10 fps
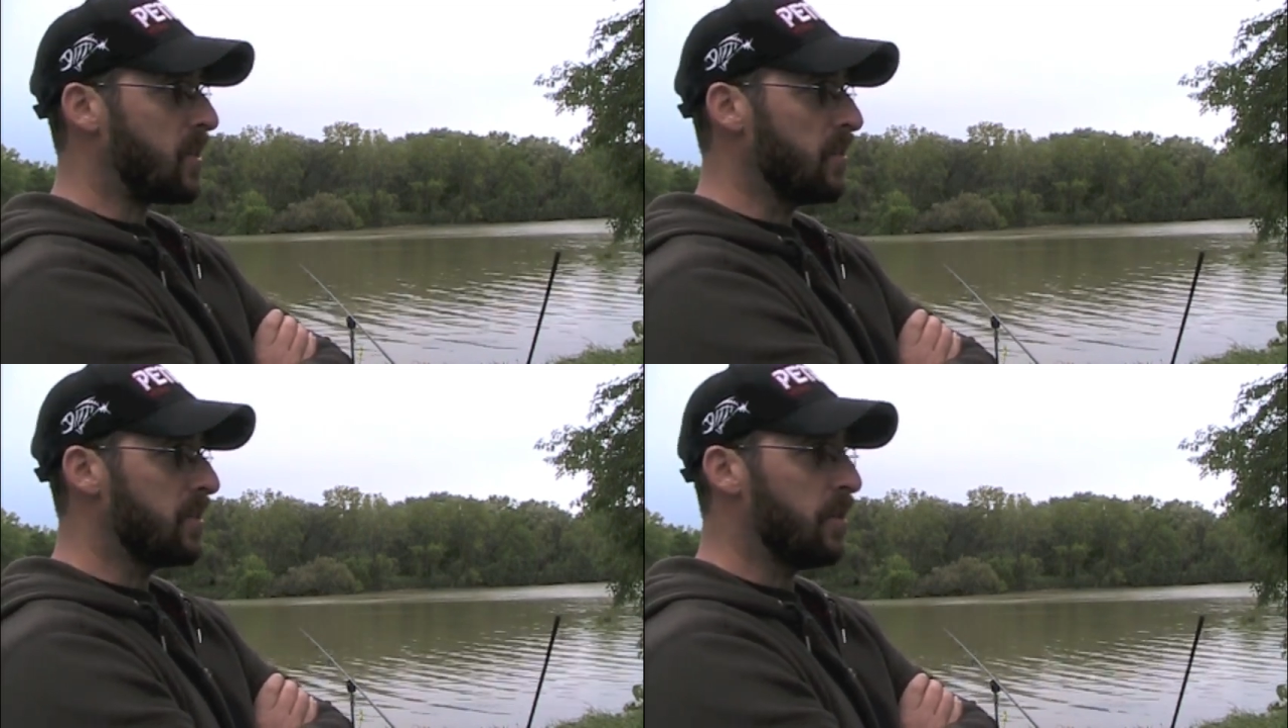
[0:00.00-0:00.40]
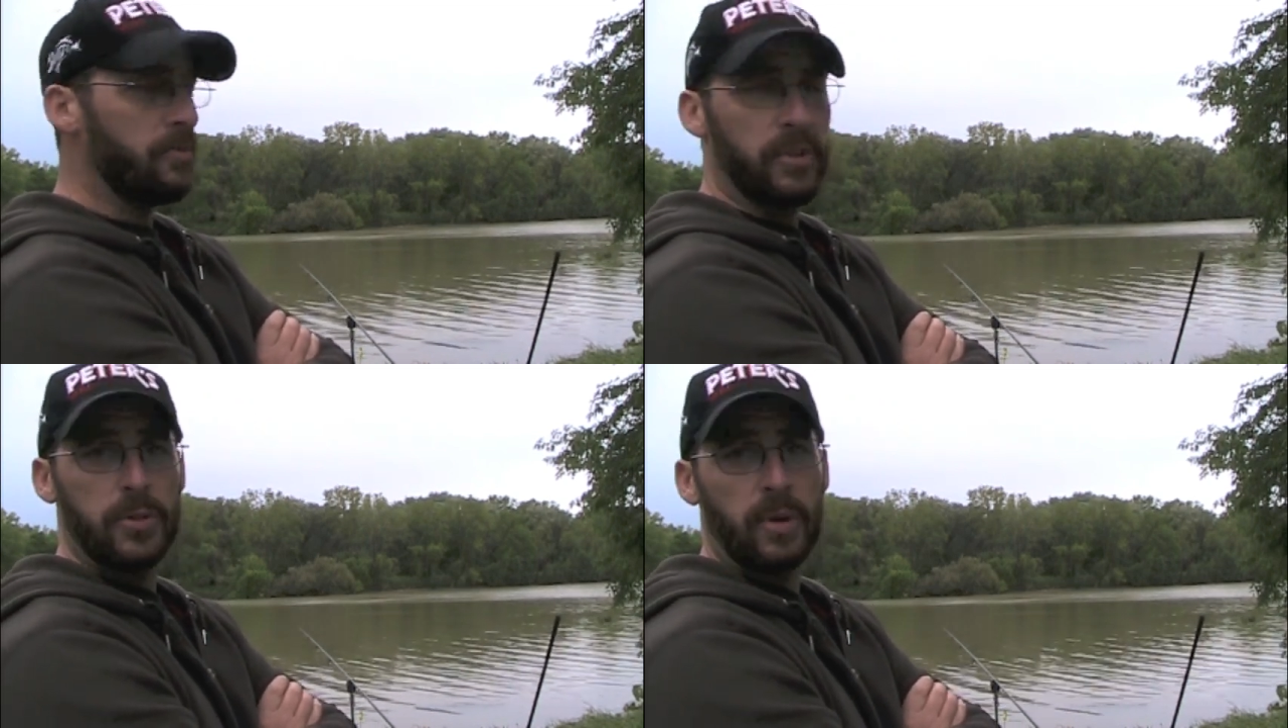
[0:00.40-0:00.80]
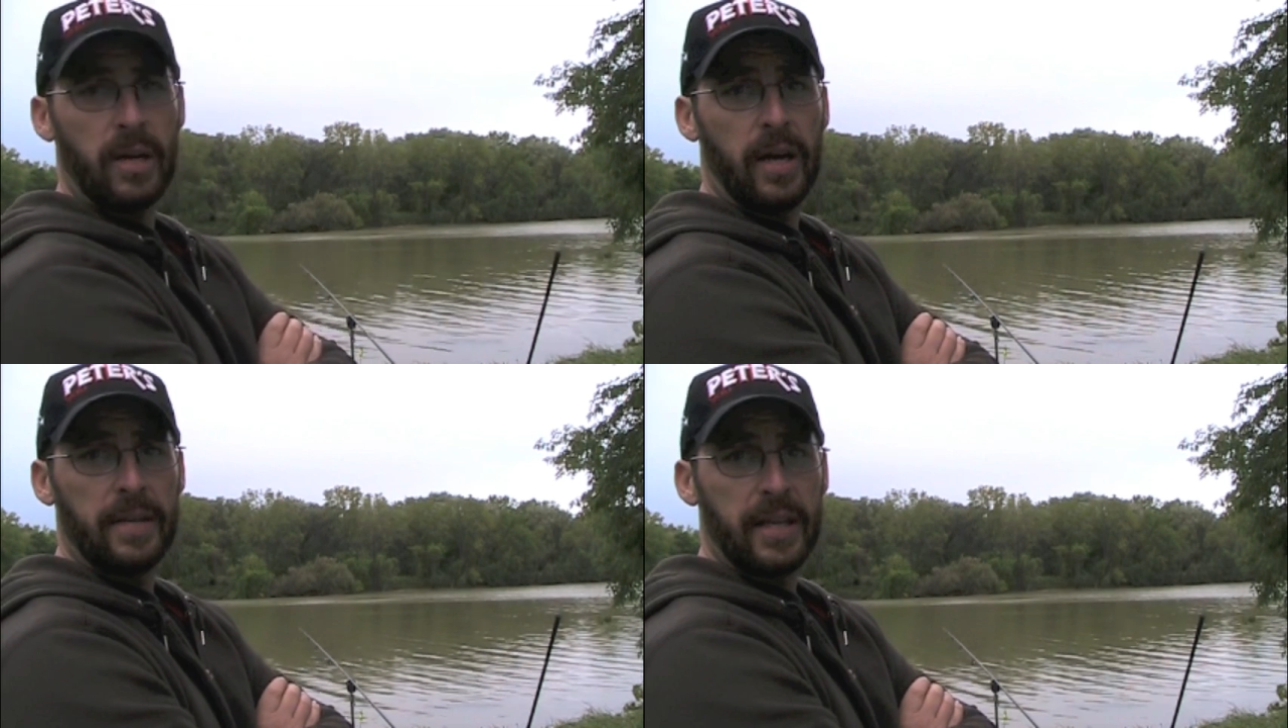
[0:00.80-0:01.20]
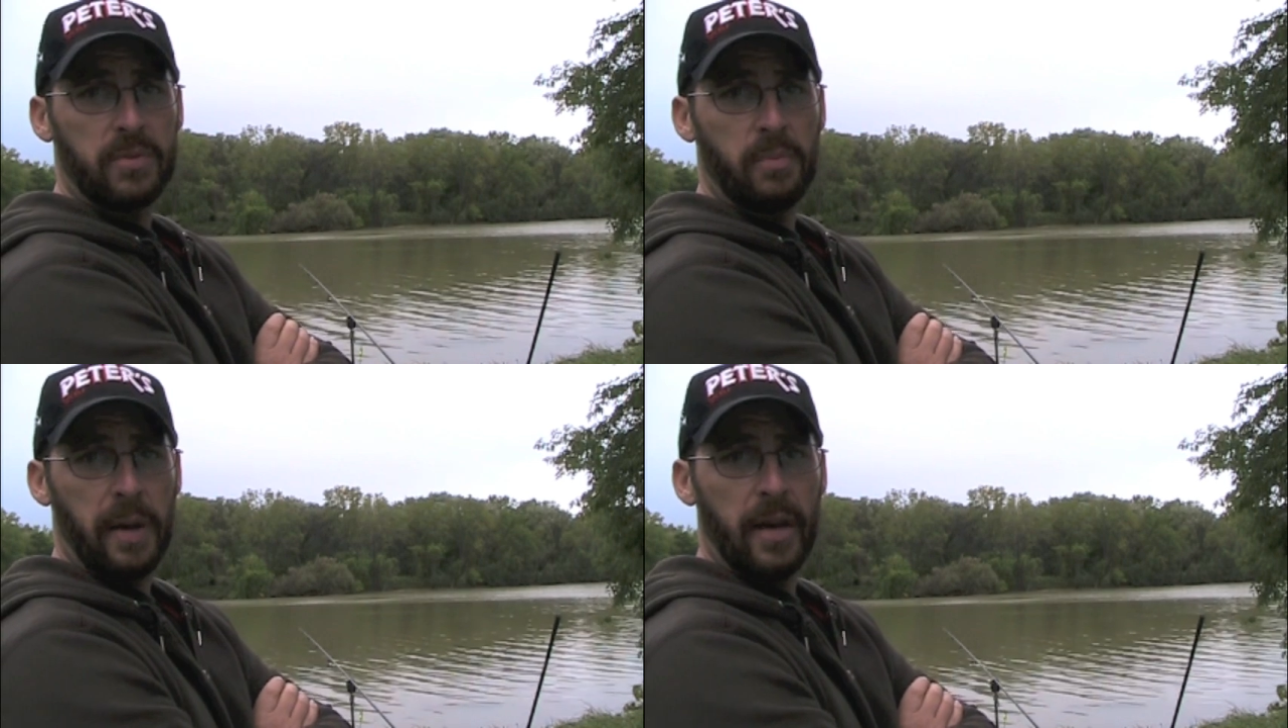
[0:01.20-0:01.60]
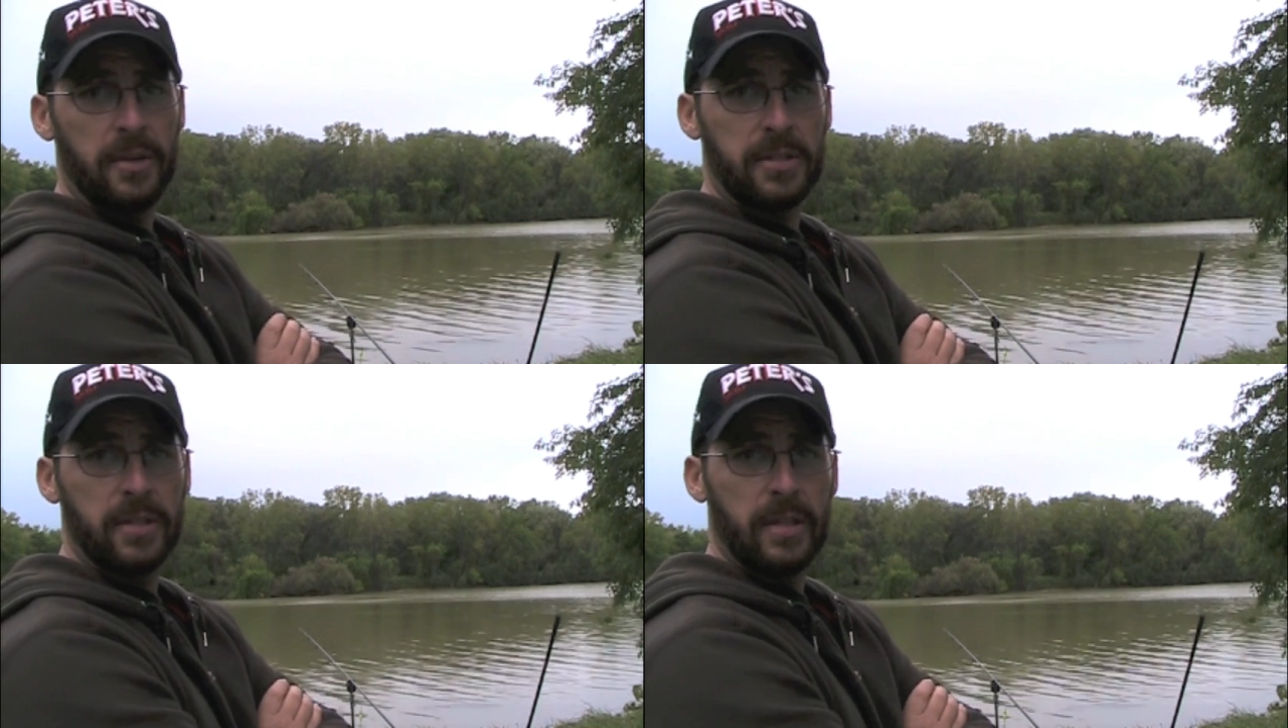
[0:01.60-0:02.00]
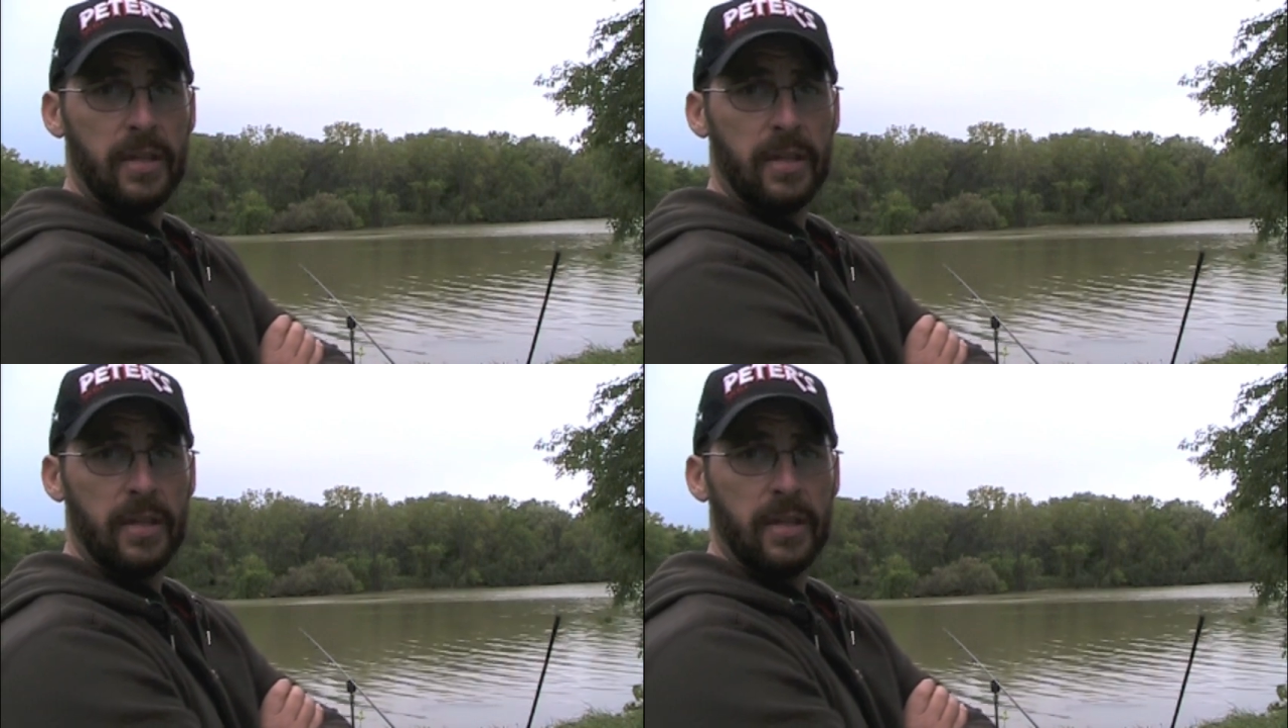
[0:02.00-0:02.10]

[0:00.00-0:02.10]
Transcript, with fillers: still, fish were caught. That's what matters.